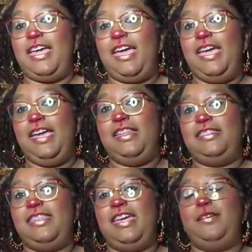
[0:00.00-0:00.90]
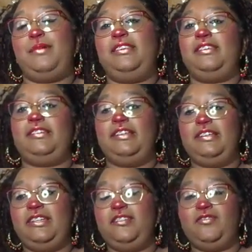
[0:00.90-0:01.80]
And they basically
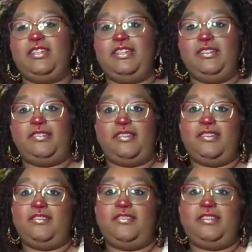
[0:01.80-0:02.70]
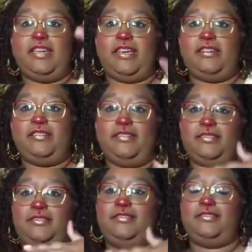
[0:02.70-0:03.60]
live in southern
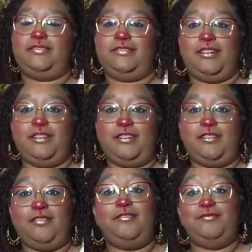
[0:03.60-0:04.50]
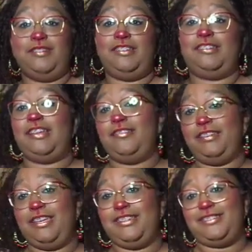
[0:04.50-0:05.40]
Canada along what is now
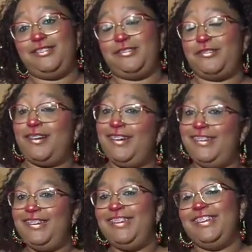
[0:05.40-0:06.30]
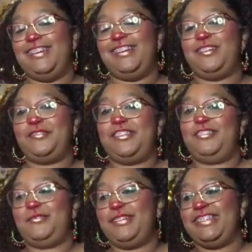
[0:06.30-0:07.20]
Lake Huron. So
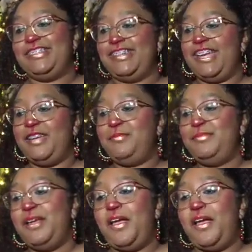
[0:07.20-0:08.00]
that's where we get the name.